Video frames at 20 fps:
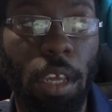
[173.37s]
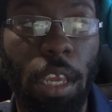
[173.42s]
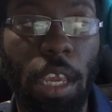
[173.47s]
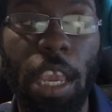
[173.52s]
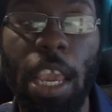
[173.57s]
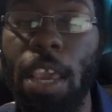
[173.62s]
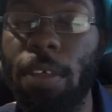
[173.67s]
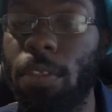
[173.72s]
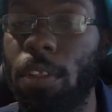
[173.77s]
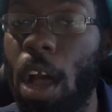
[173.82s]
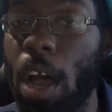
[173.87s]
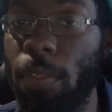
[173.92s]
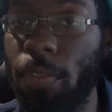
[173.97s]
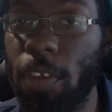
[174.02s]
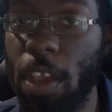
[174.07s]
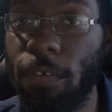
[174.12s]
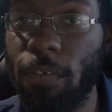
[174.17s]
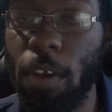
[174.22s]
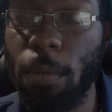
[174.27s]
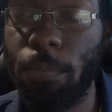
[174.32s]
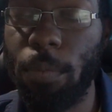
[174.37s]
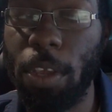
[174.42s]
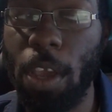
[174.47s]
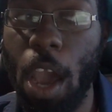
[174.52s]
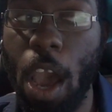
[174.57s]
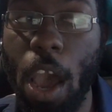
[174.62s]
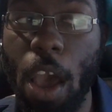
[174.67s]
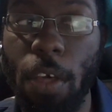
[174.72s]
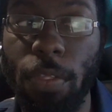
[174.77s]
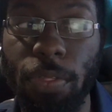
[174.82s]
it's a lot different
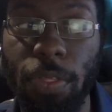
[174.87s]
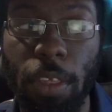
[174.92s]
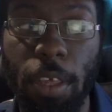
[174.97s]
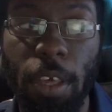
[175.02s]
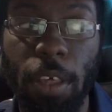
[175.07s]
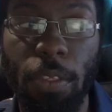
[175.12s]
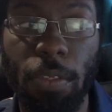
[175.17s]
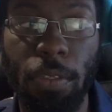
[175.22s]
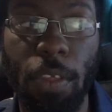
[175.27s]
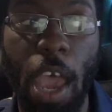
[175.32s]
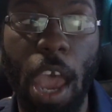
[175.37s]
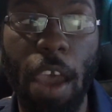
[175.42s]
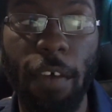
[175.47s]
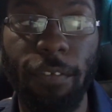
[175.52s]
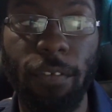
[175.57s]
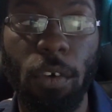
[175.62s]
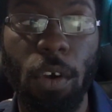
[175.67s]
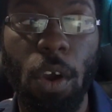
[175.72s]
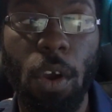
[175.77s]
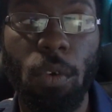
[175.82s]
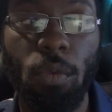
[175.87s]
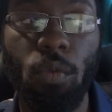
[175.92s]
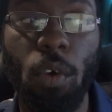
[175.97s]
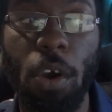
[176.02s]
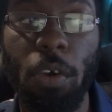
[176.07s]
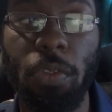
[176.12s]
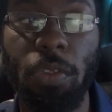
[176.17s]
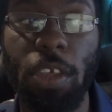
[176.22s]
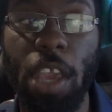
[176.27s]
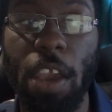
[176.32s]
because staff
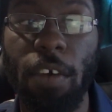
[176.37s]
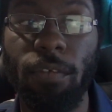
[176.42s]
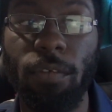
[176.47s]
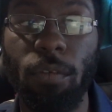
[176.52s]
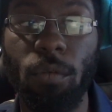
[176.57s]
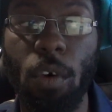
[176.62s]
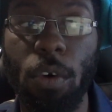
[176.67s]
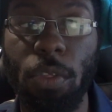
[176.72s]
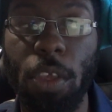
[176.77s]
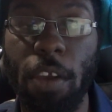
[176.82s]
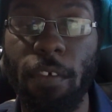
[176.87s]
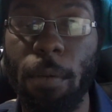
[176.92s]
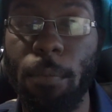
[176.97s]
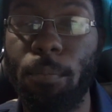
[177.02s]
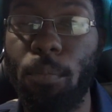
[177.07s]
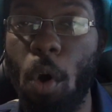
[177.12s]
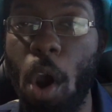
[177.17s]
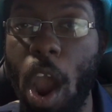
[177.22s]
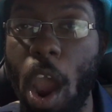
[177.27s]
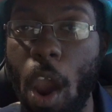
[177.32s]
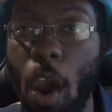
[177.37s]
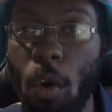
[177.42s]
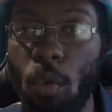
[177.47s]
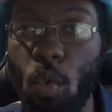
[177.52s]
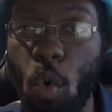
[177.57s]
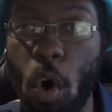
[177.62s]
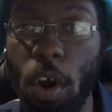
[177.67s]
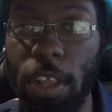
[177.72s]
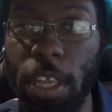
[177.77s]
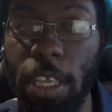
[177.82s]
was given prior
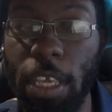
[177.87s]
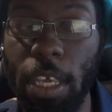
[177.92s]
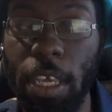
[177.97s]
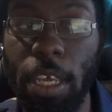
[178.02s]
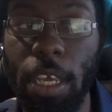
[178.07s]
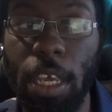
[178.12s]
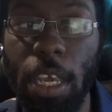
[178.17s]
warning